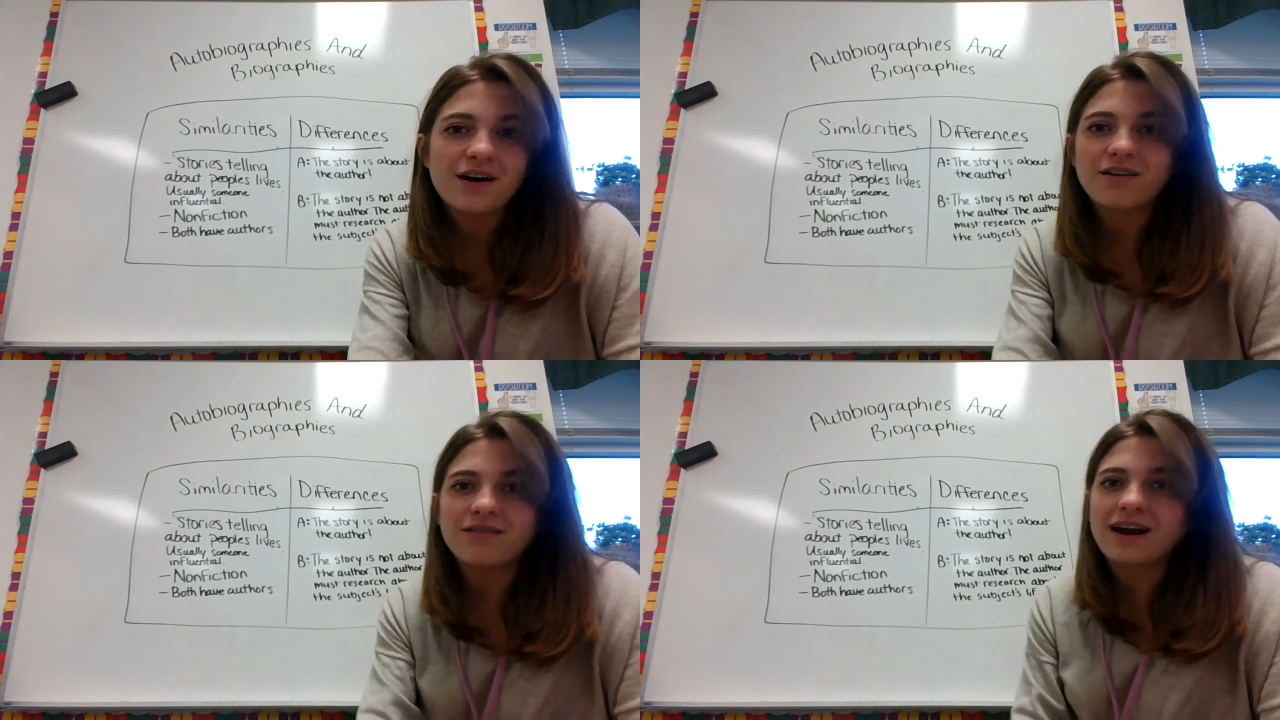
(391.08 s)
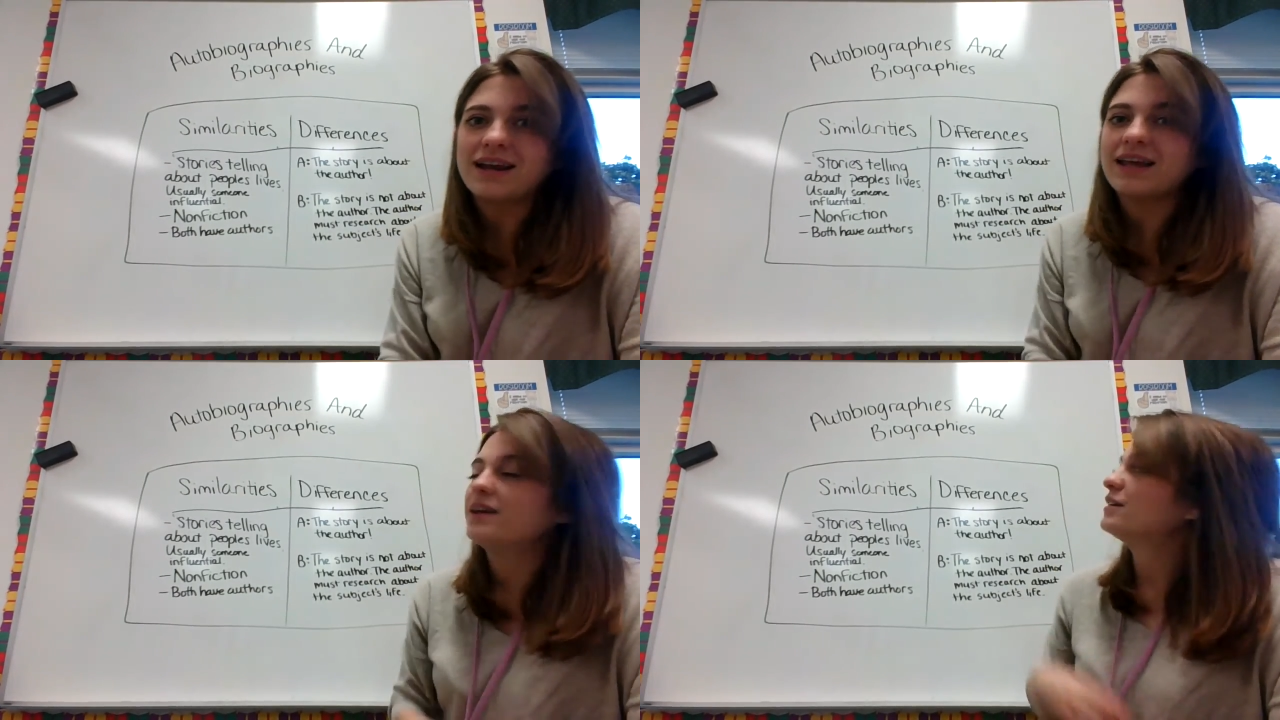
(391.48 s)

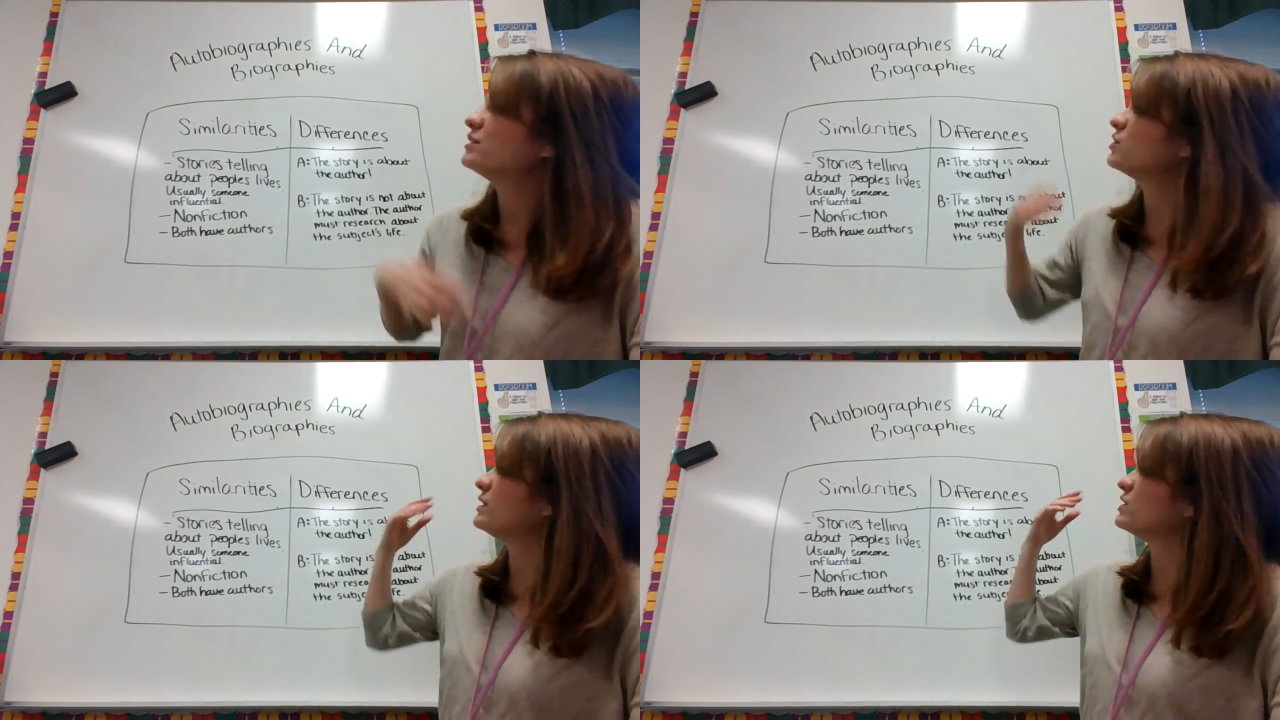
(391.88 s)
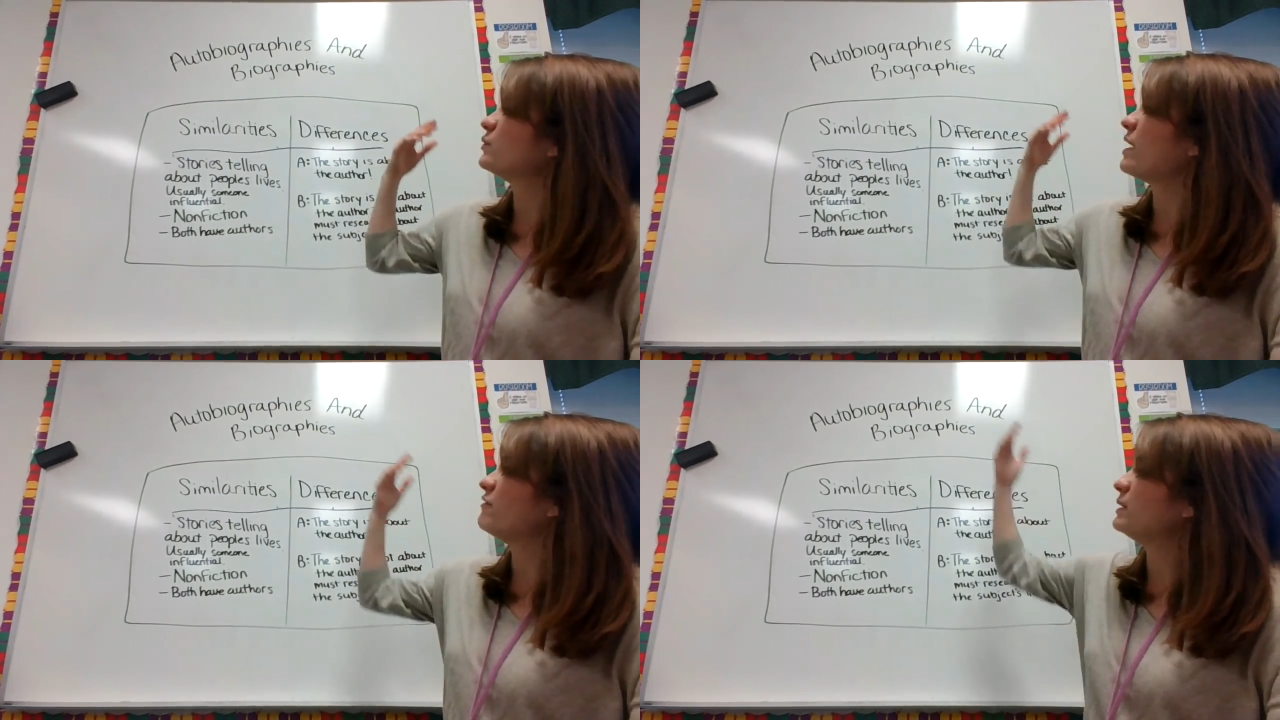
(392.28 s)
Alrighty, so these
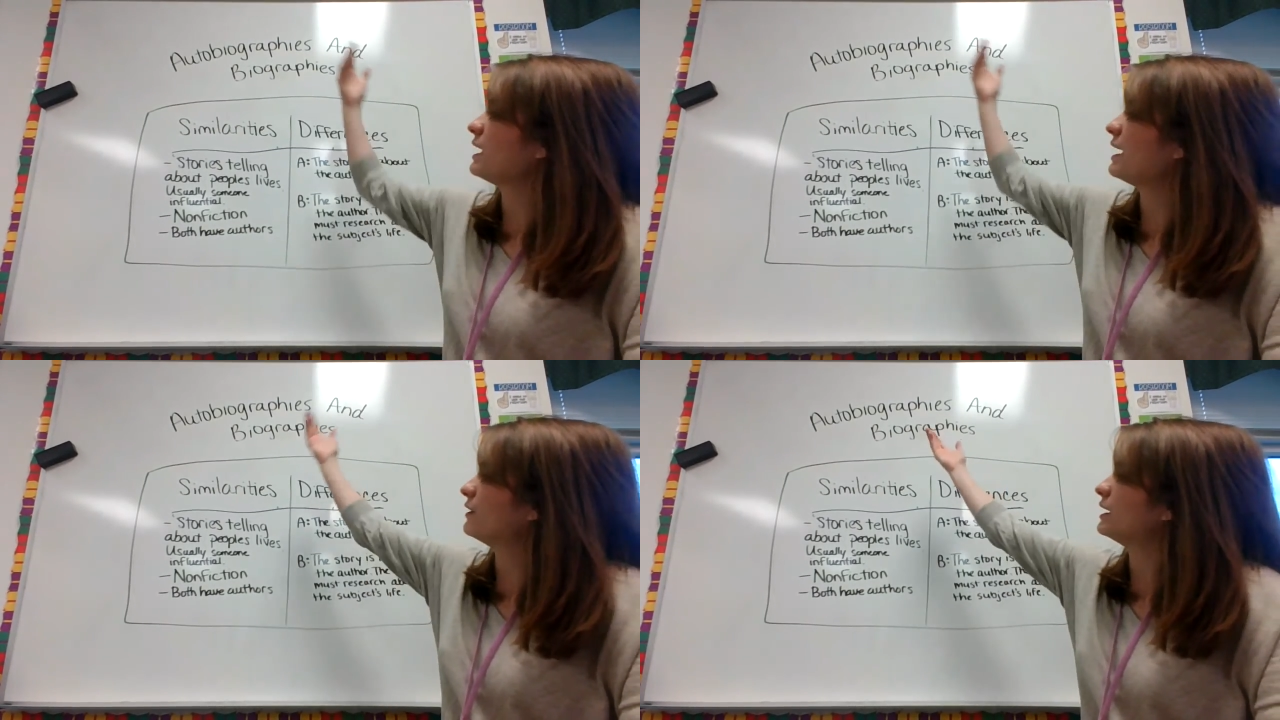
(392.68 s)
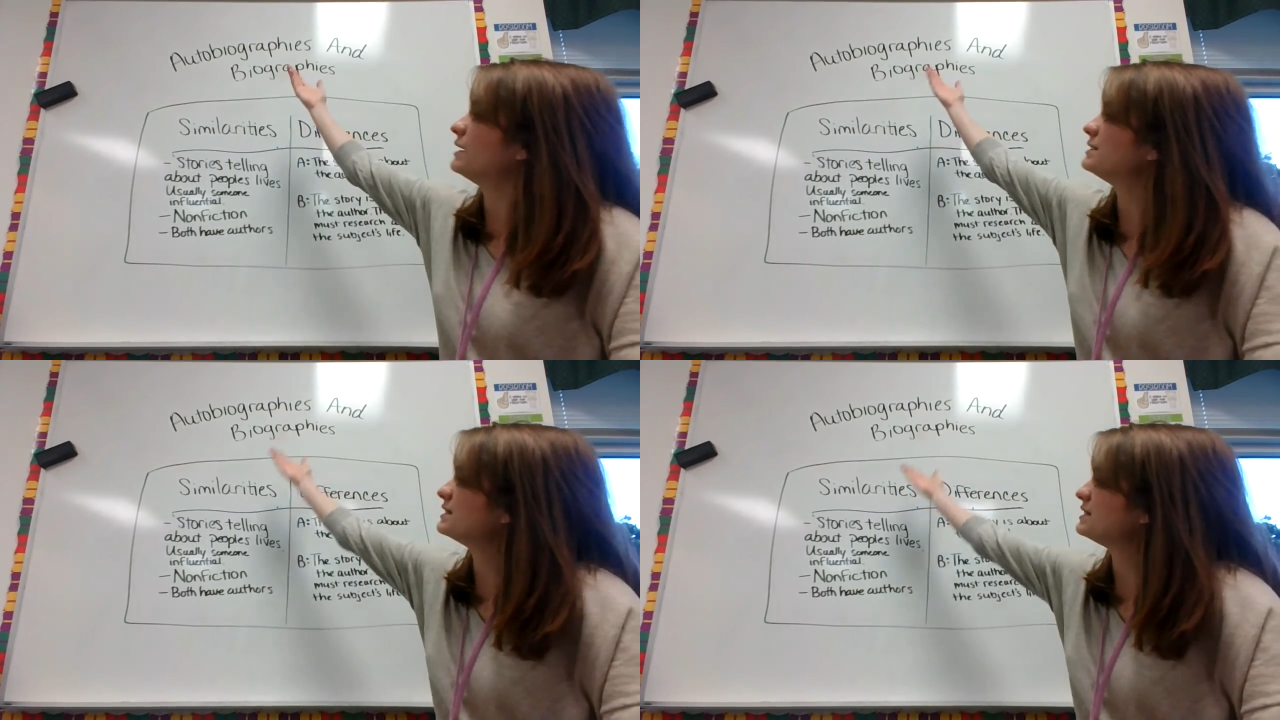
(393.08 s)
have been our
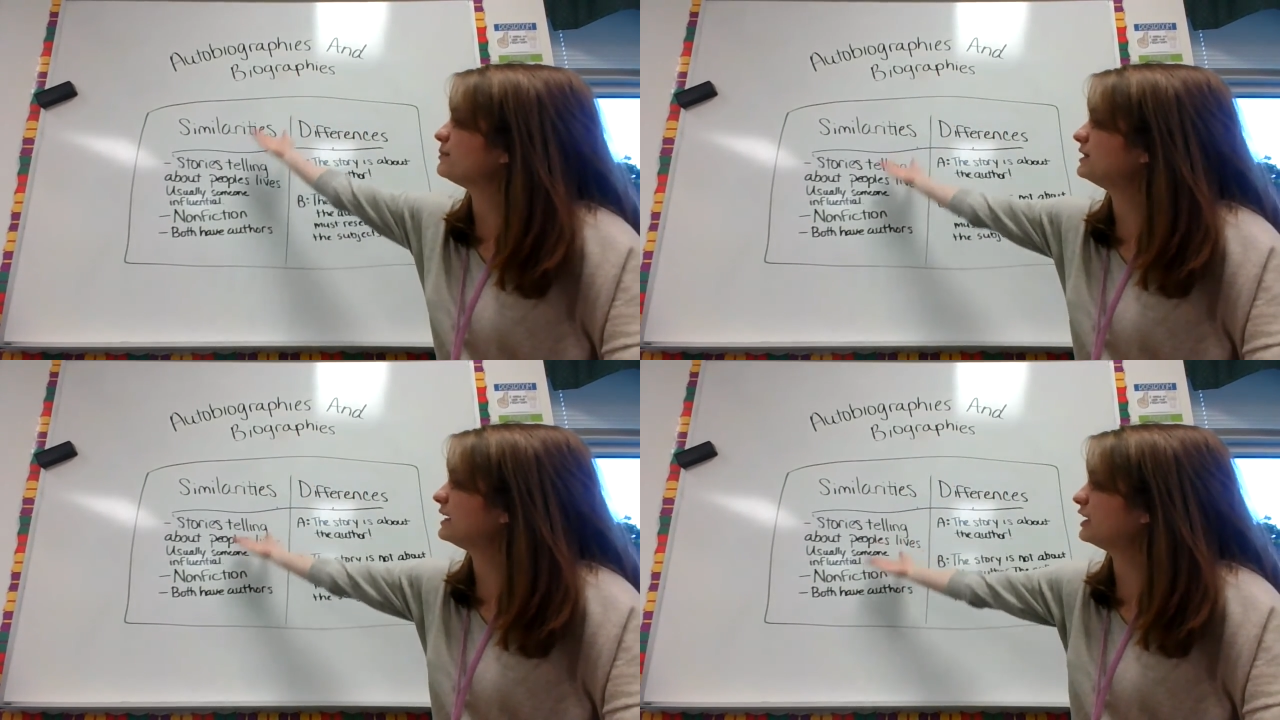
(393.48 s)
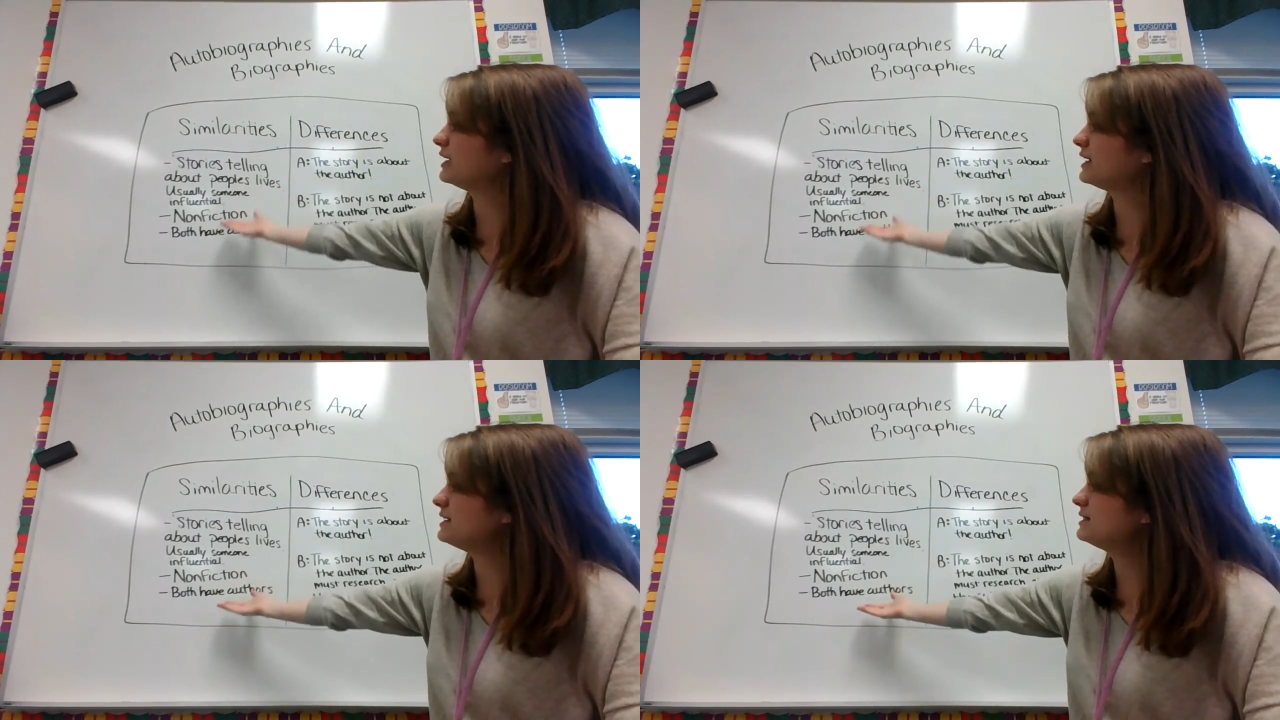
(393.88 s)

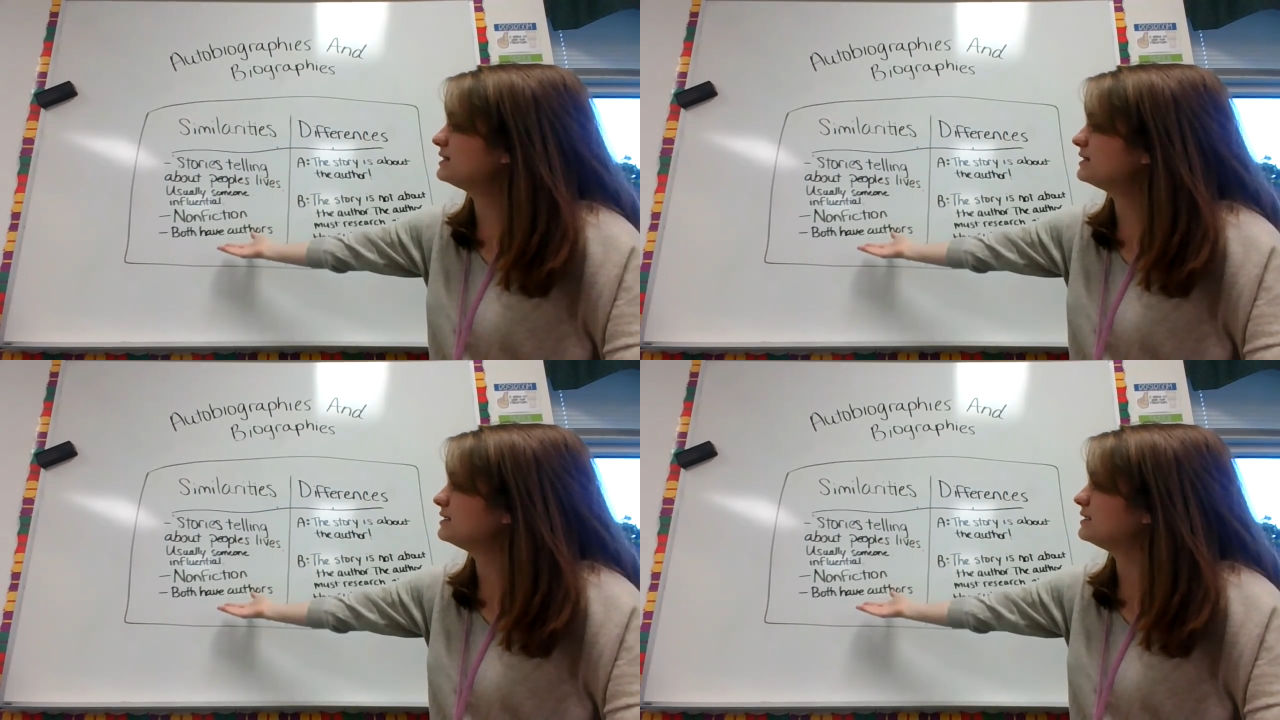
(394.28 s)
similarities